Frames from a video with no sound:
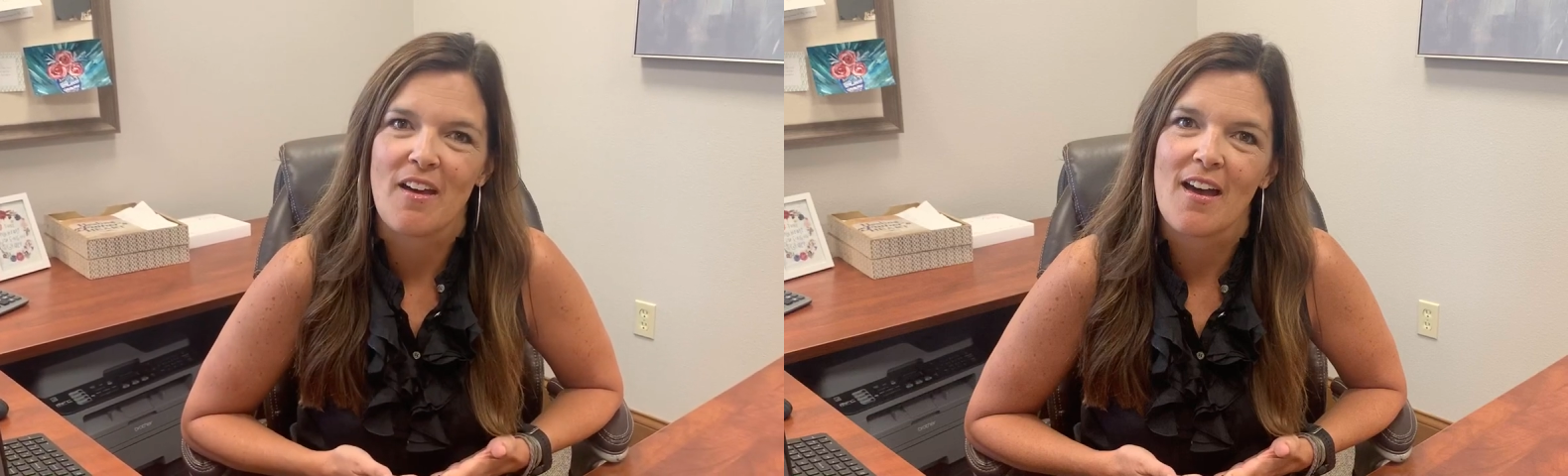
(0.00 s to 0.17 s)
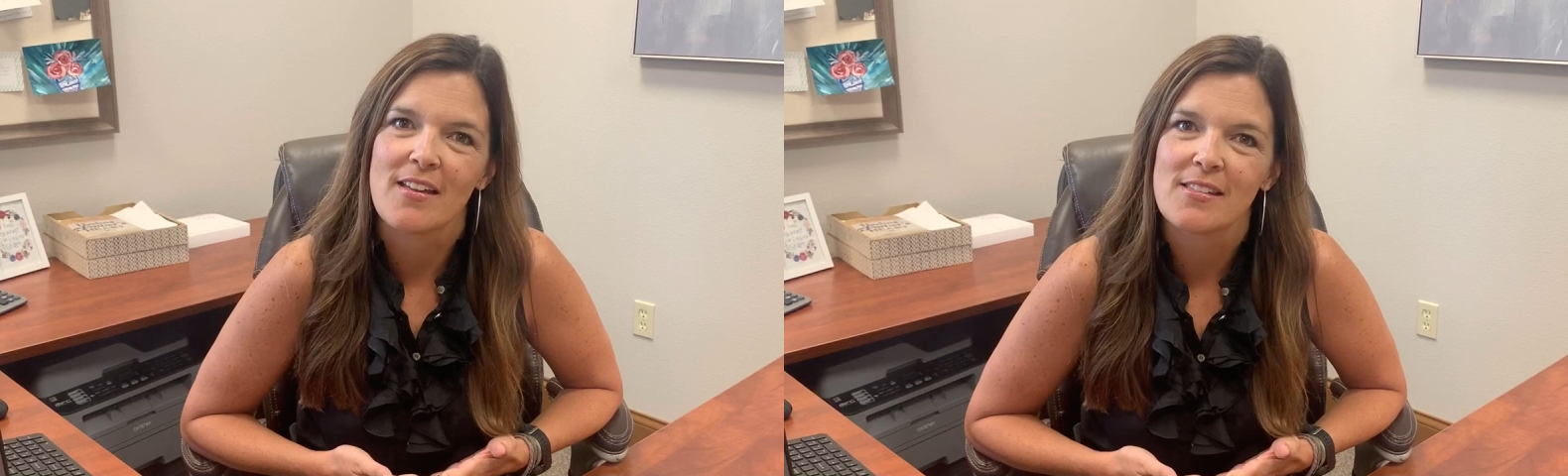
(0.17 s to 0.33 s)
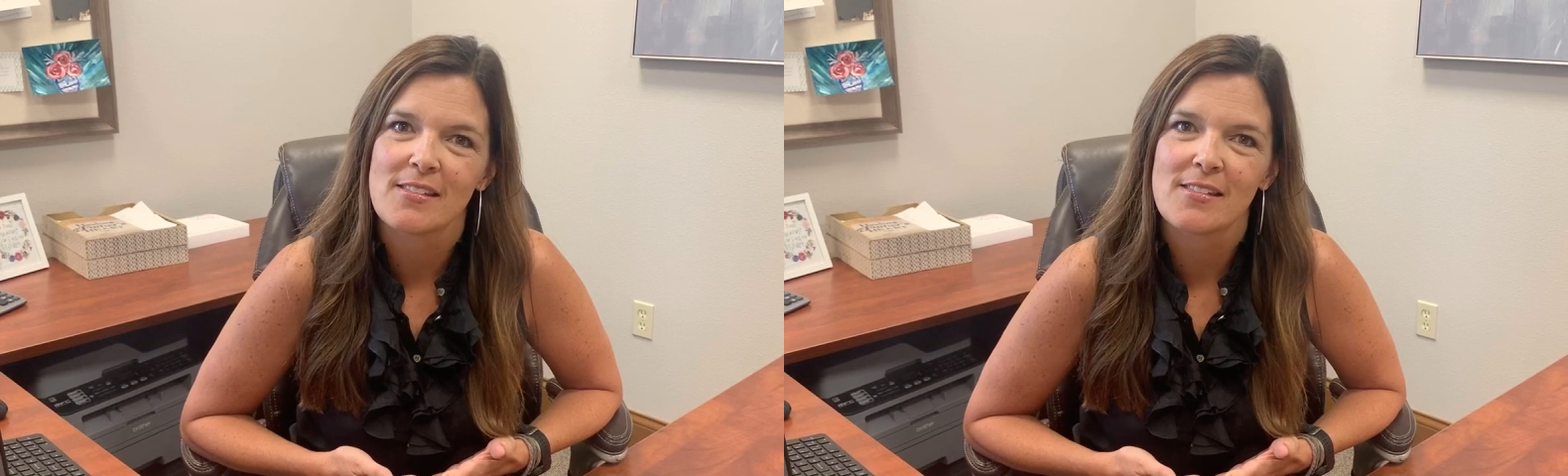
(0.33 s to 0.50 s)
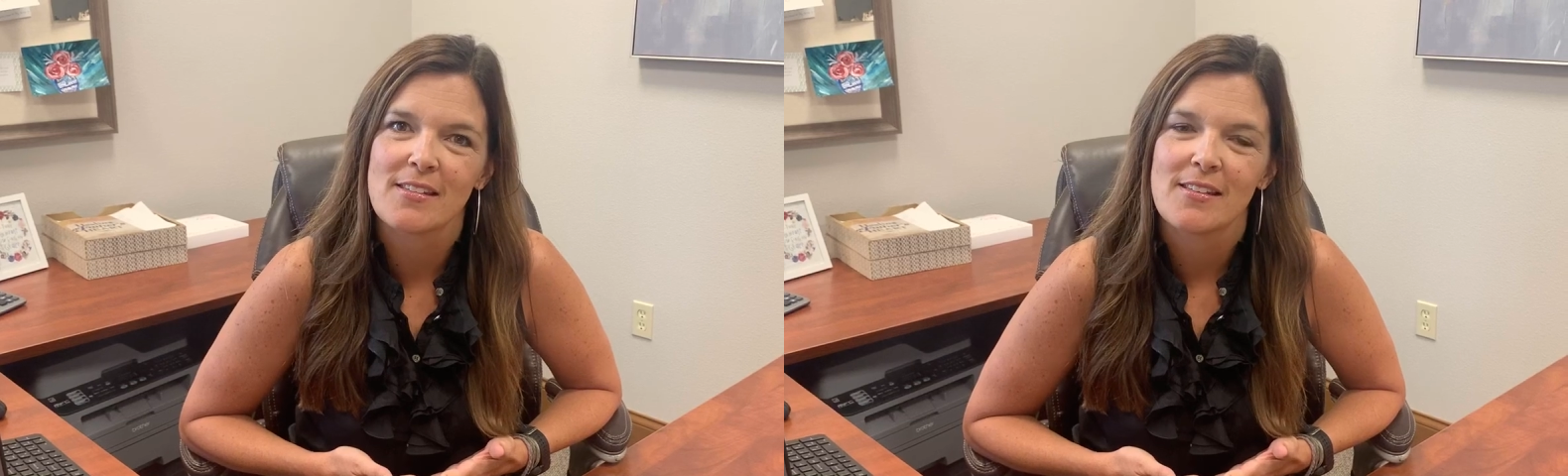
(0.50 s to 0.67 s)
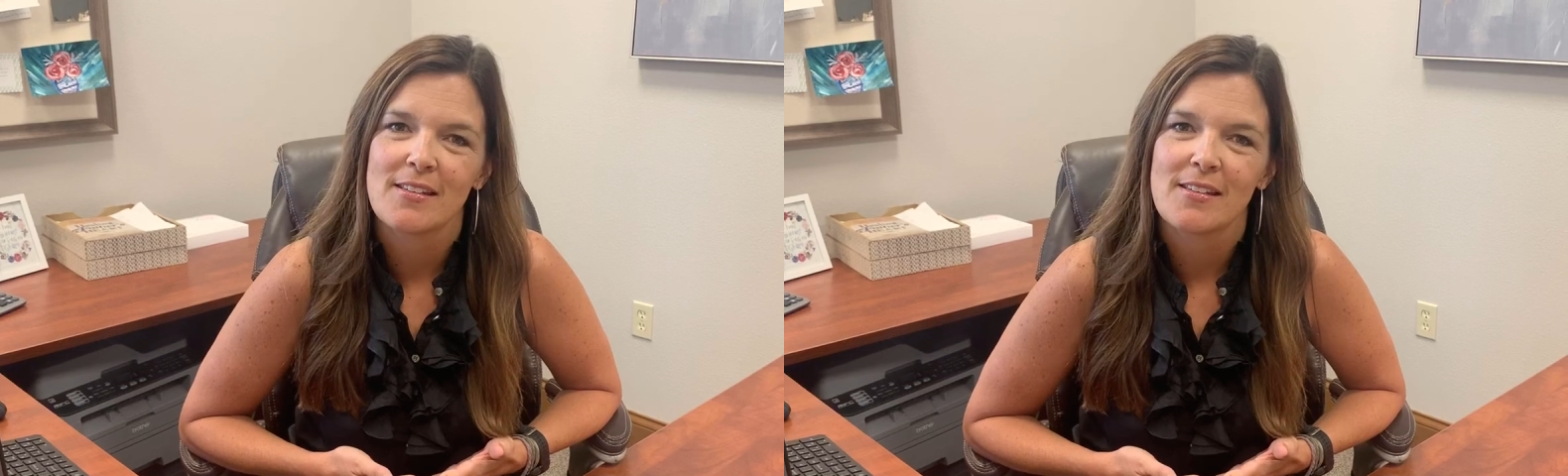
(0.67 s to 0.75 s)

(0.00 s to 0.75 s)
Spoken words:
us.